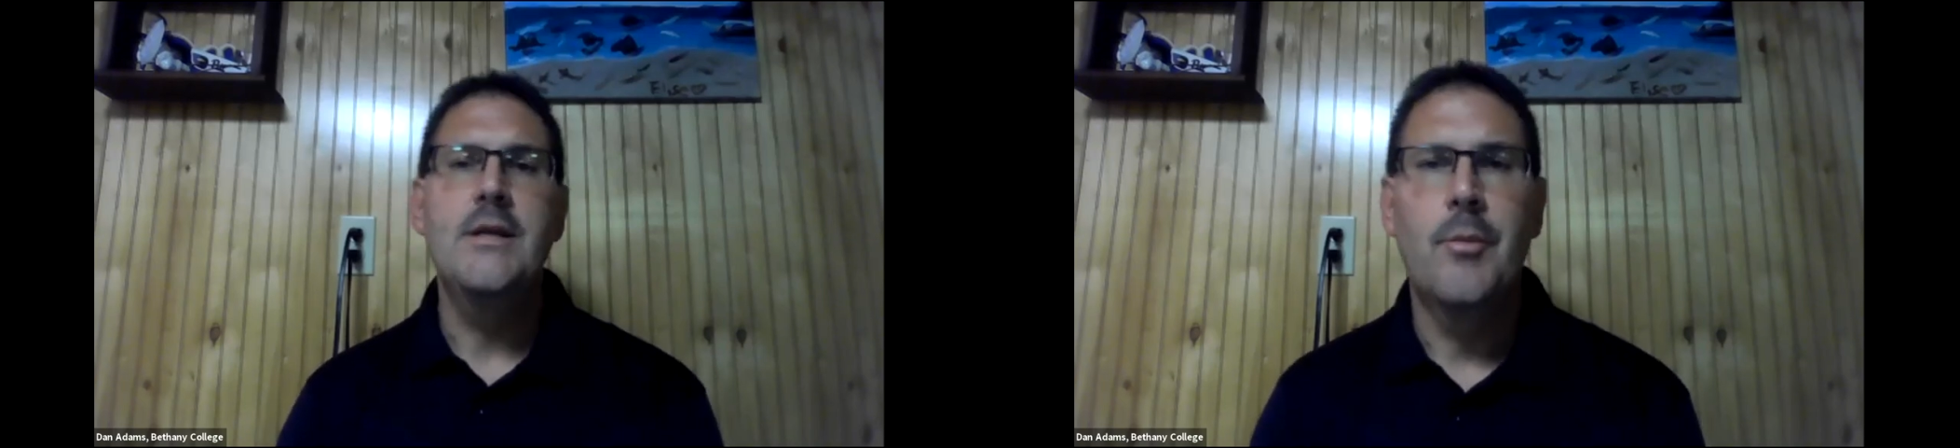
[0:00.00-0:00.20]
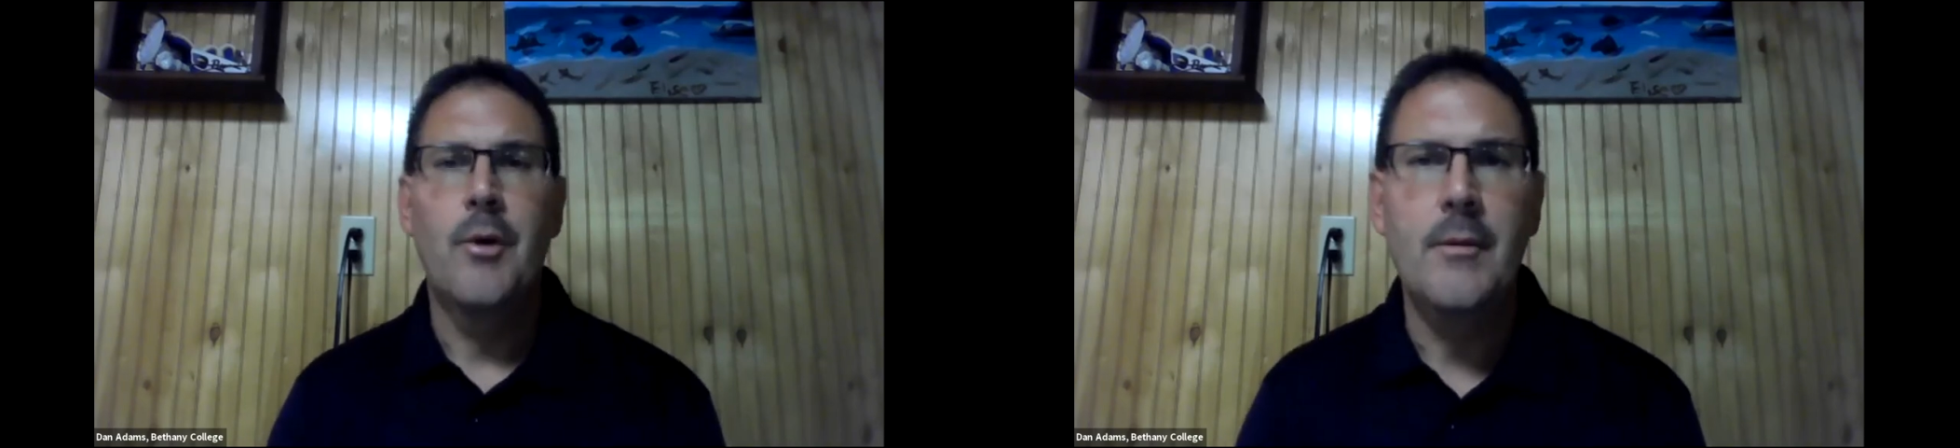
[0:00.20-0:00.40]

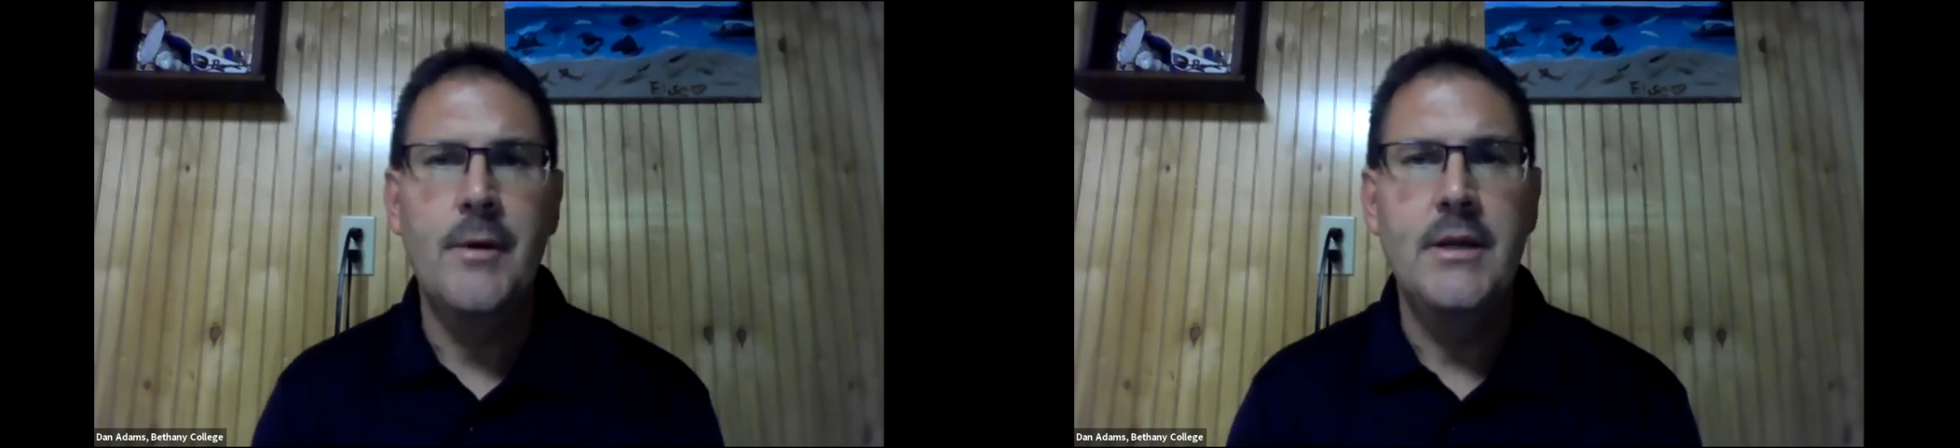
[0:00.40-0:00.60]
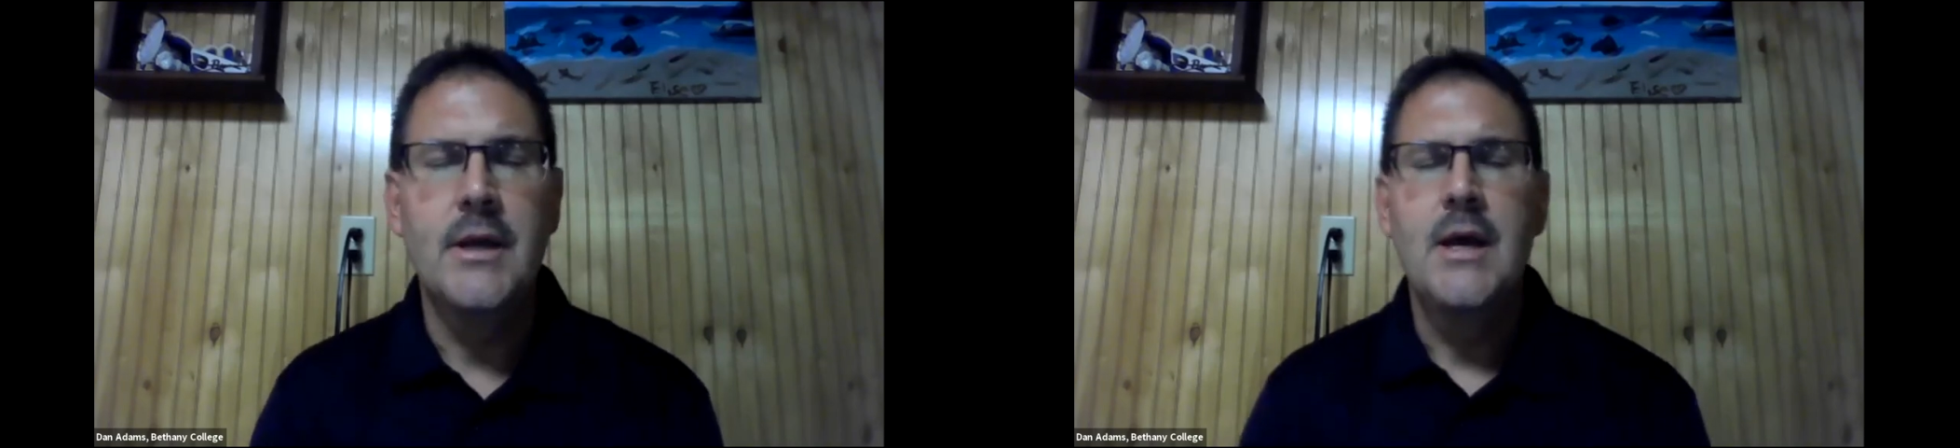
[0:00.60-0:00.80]
aid
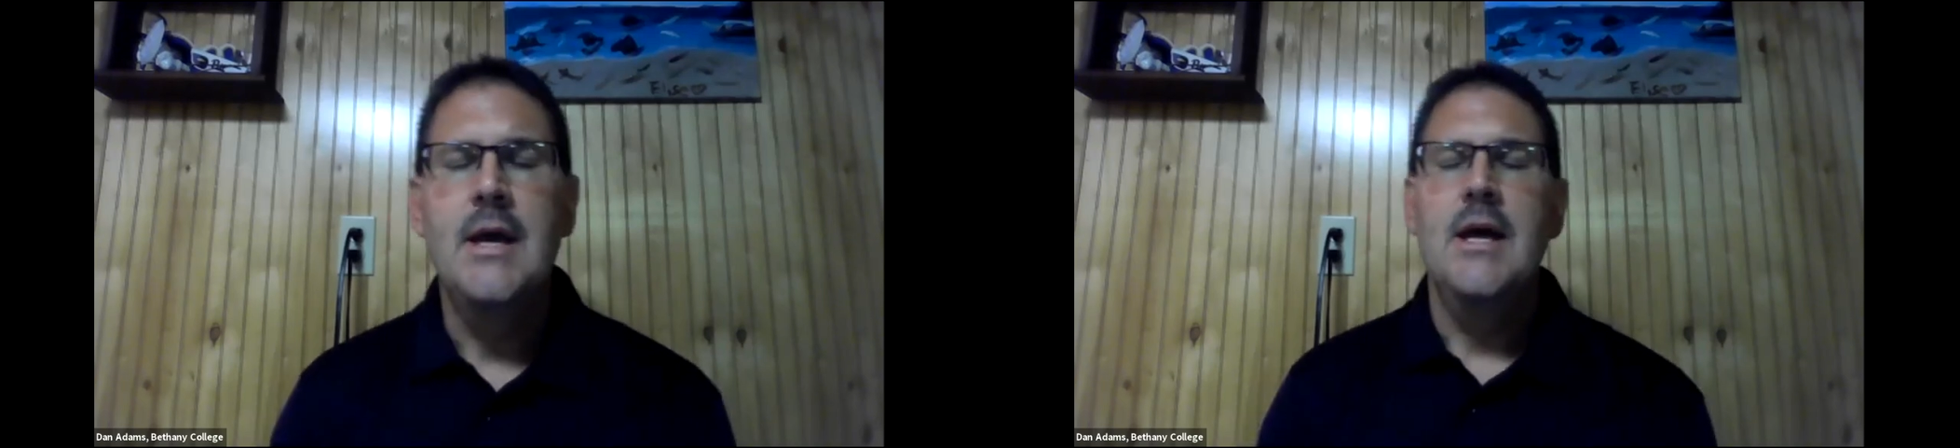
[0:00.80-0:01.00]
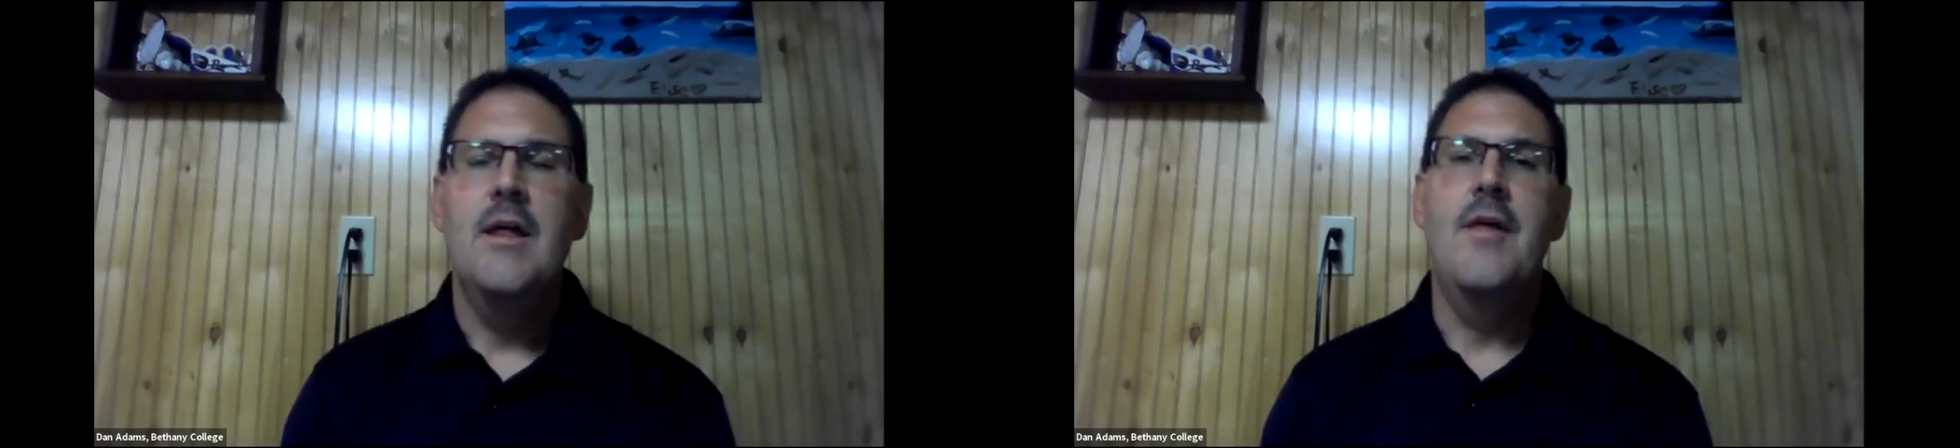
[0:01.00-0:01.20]
department
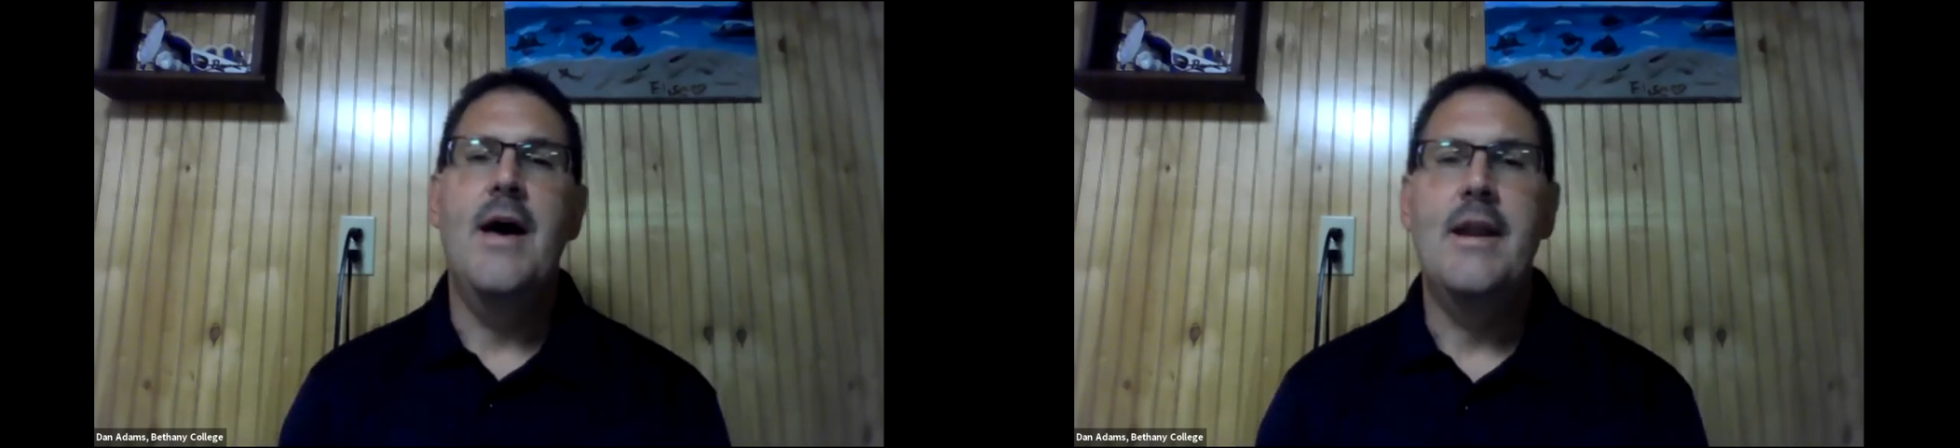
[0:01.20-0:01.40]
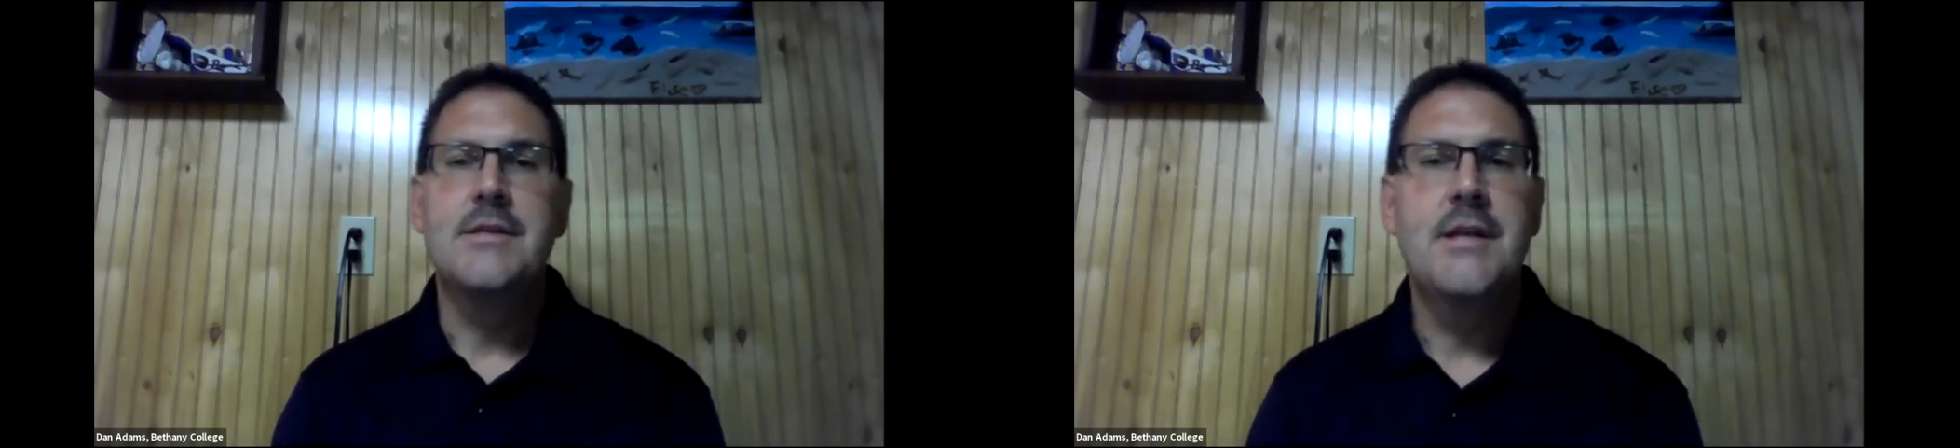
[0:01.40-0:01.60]

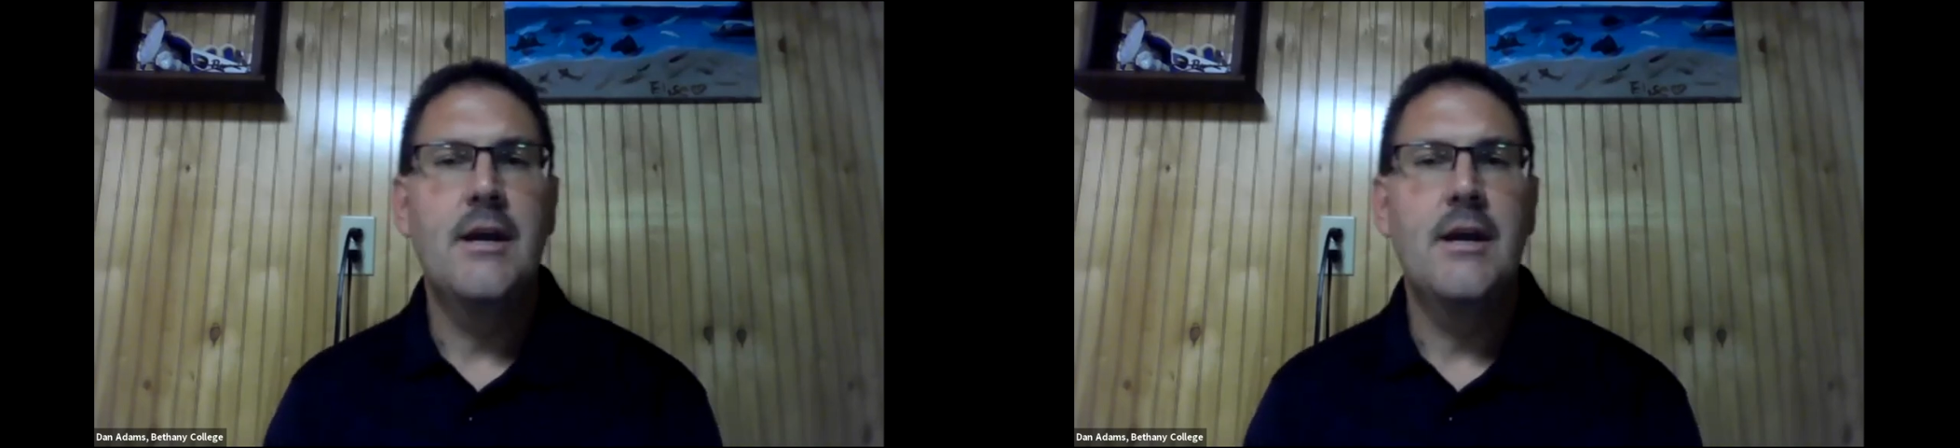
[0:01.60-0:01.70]
that is